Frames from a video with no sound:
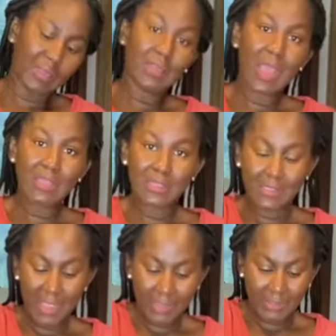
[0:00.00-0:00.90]
that's
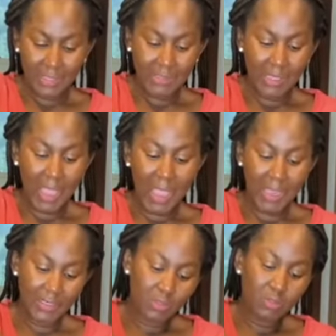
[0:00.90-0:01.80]
it. Just
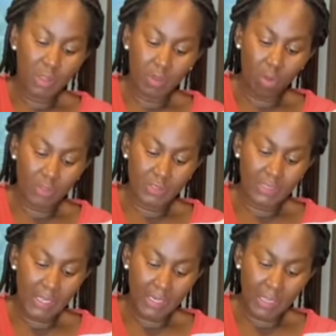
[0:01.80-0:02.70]
add it to a
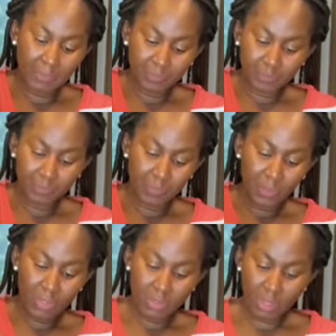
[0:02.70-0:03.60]
container.
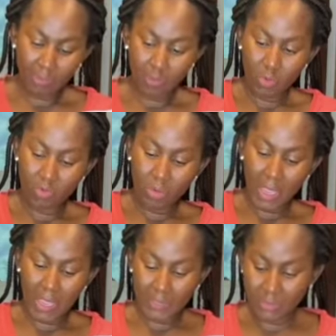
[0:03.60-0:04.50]
So I'm going to
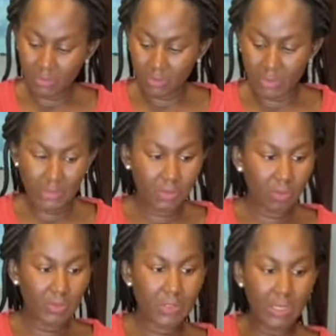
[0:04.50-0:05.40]
add it to this
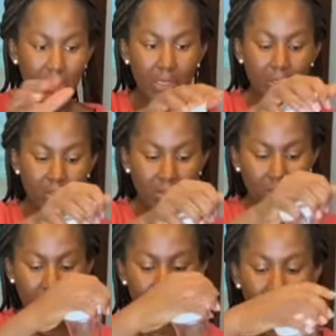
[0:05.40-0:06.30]
container
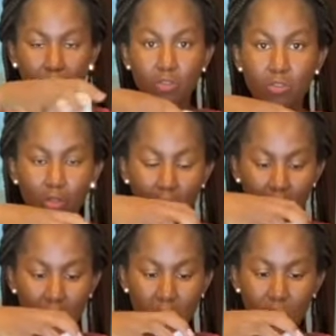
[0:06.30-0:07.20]
for
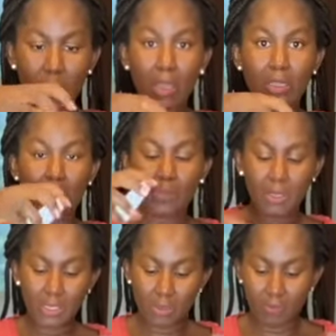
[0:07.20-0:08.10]
storage. You can keep it
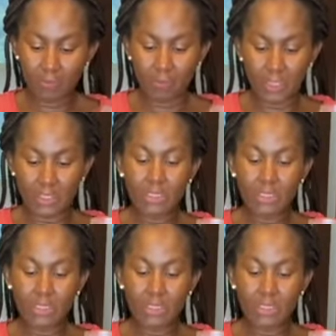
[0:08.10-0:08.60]
in your fridge.